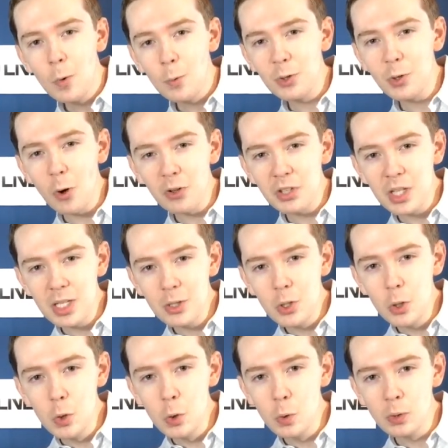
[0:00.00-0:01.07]
with all
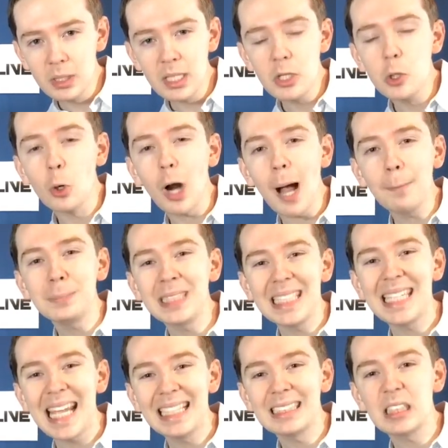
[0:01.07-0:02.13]
your
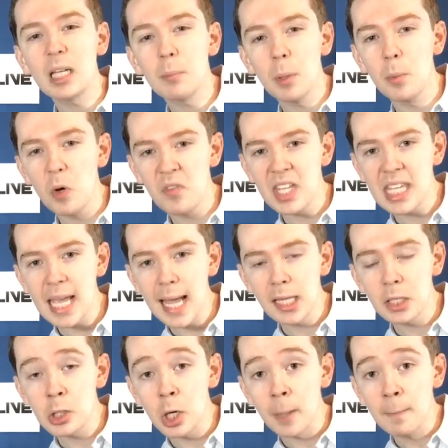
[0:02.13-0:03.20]
up-to-date summer movie
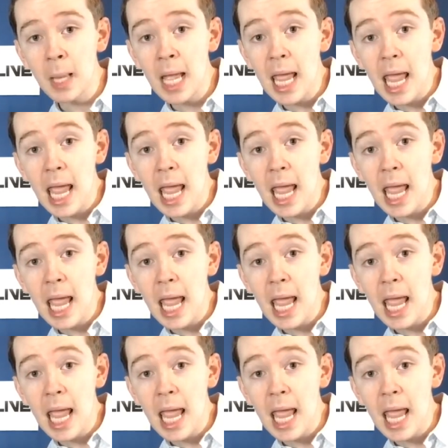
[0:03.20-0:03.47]
calendar.